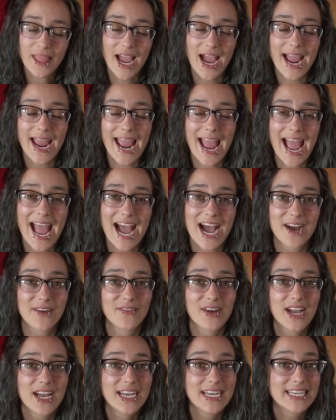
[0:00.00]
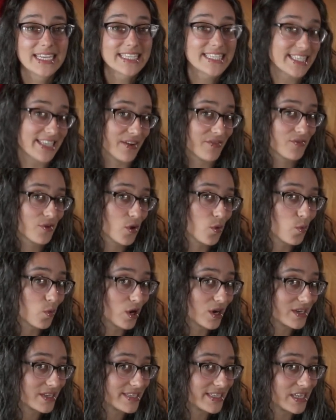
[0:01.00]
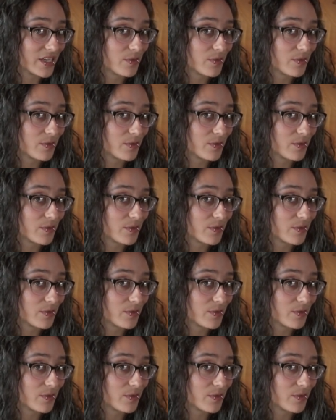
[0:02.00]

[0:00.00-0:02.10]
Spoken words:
I have several works